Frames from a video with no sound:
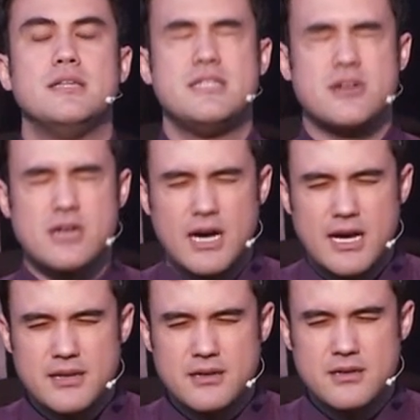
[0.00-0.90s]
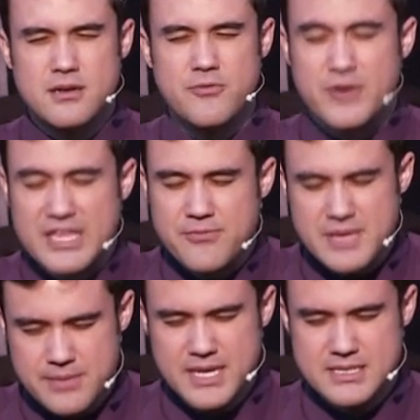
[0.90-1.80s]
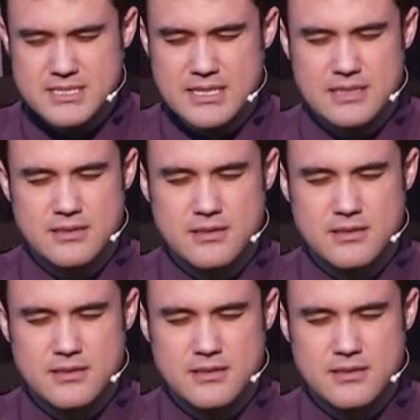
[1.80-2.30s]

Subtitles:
dear God, forgive me of my sin.